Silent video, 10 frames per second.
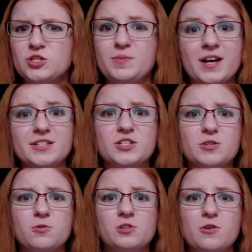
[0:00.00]
So because it's
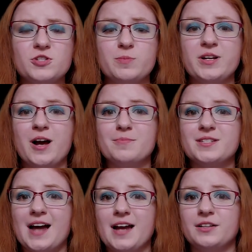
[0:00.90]
so close, it
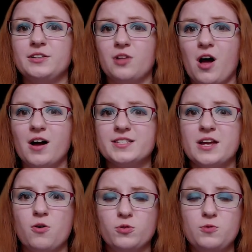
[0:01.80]
becomes tidally locked
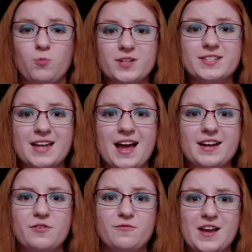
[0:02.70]
and only one
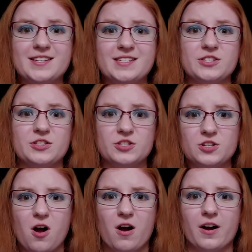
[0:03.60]
side faces the
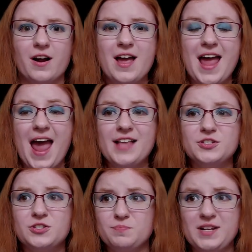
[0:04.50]
star. And
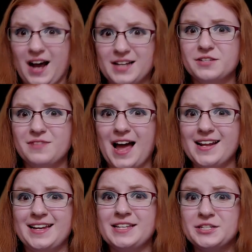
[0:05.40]
because of that,
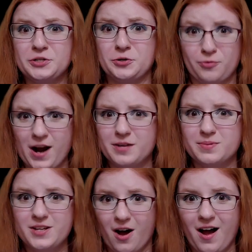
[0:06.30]
it gets
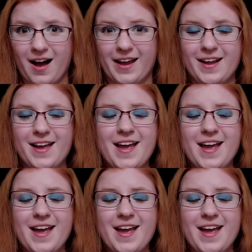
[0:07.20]
incredibly hot.